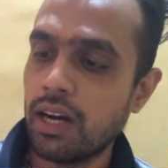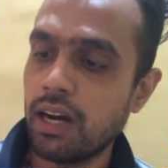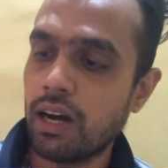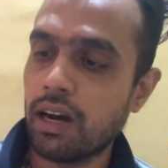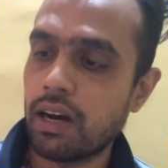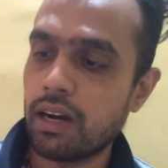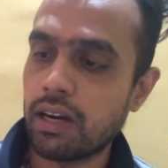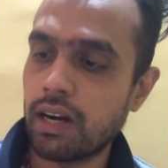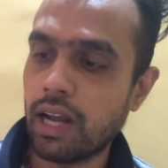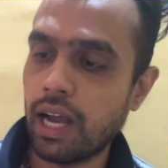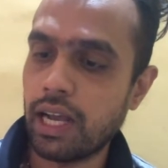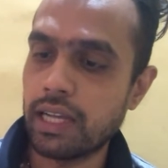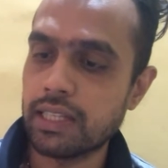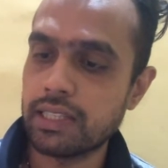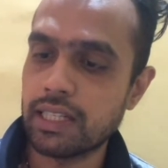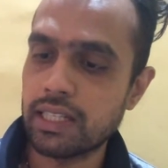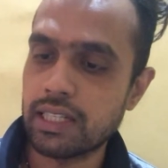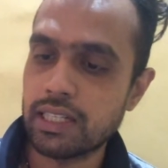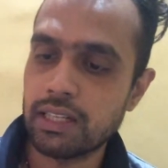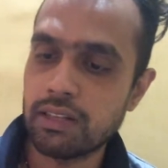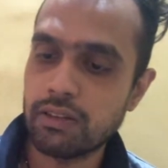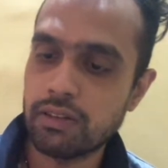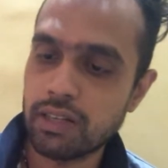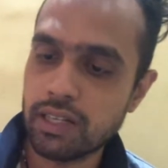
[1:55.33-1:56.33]

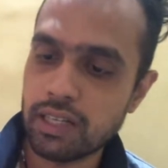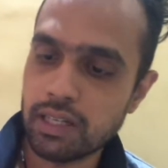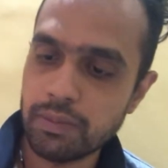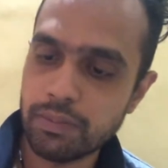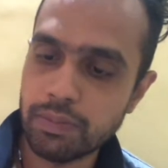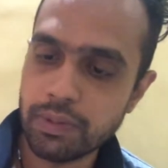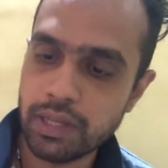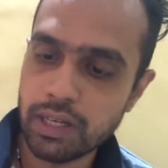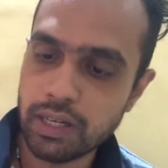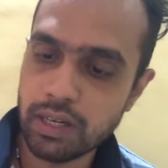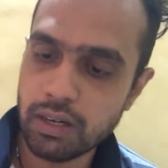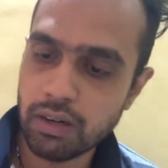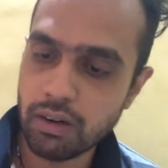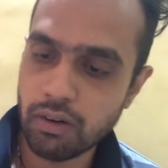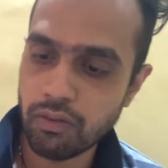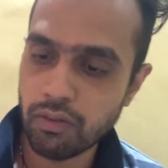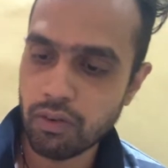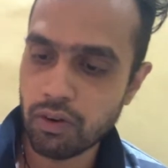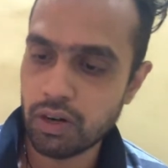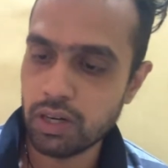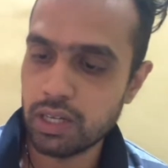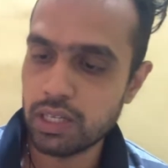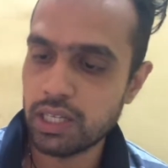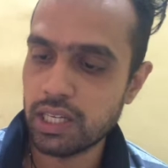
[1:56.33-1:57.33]
arising during the period of
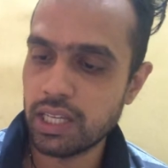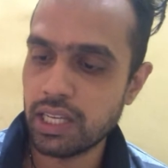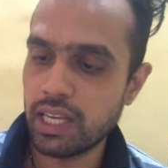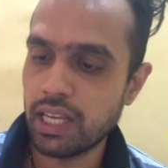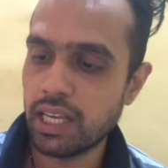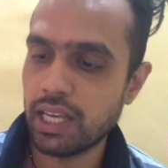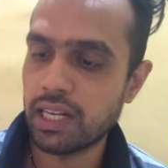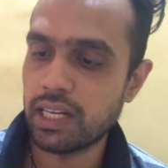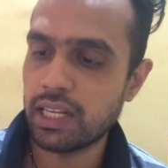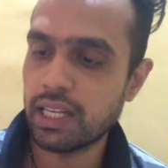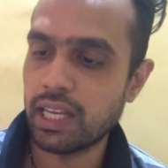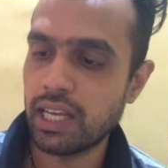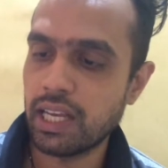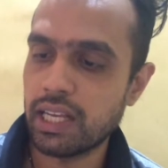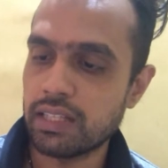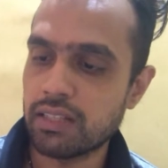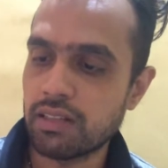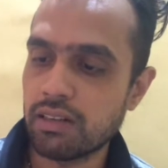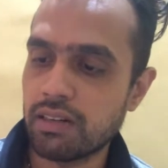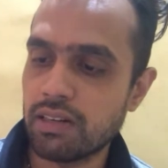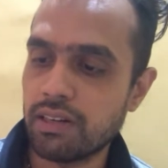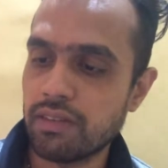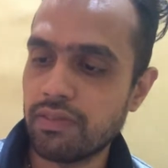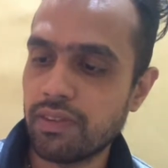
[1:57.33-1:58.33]
warranty. In case
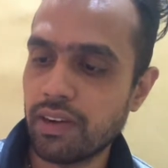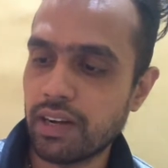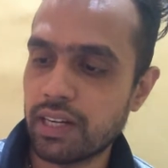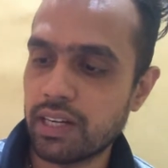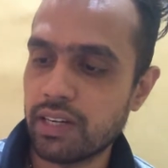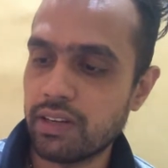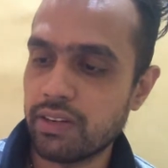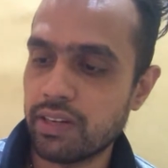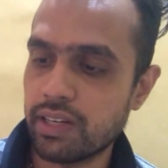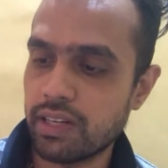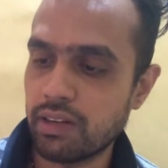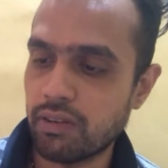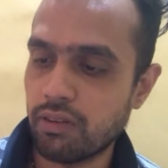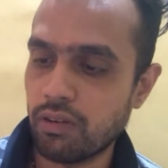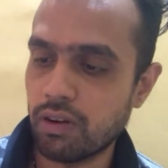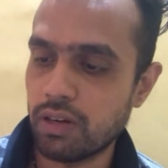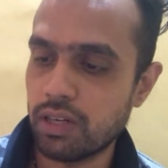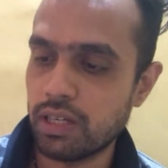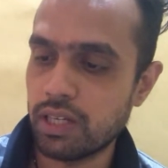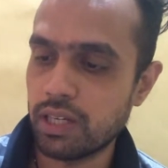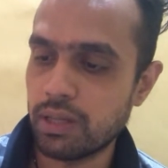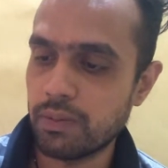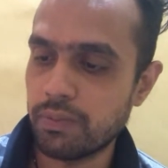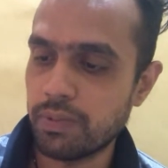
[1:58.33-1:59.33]
of defect during the
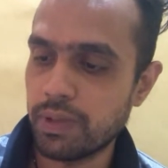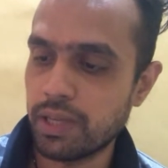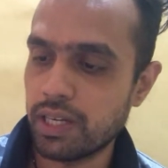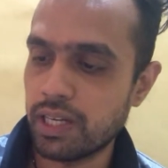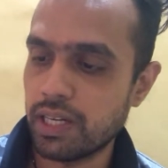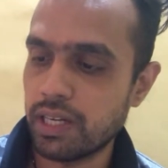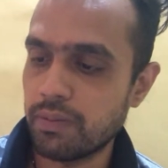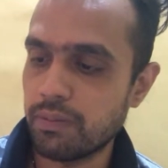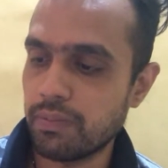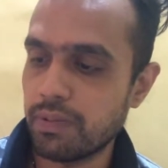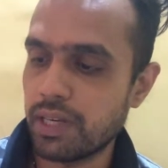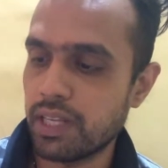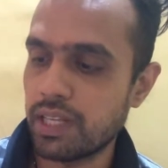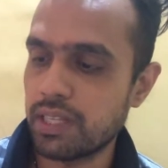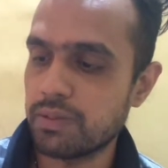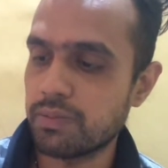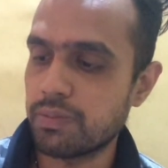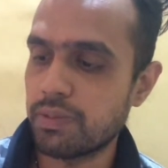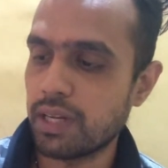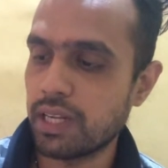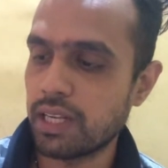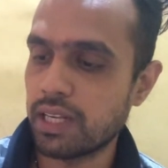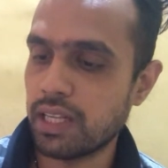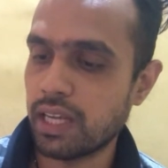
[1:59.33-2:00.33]
warranty period, please
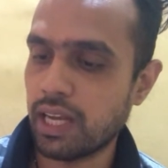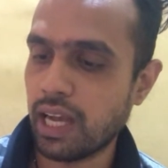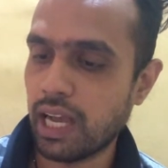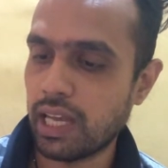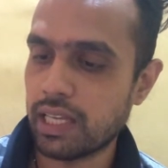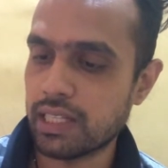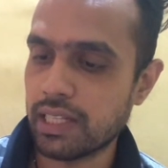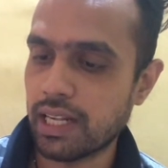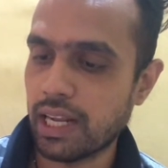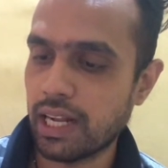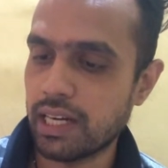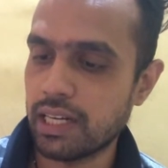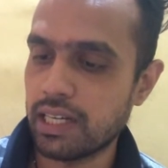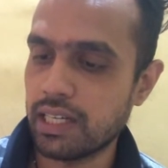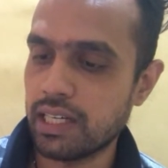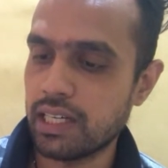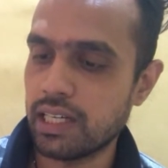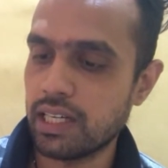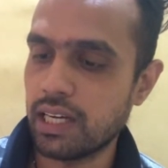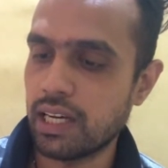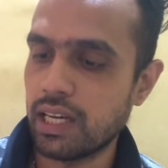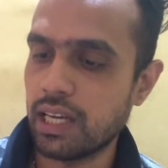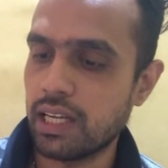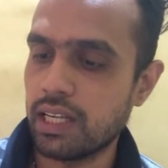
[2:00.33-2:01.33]
bring the gas
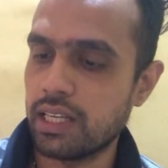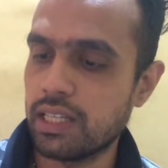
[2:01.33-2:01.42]
lighter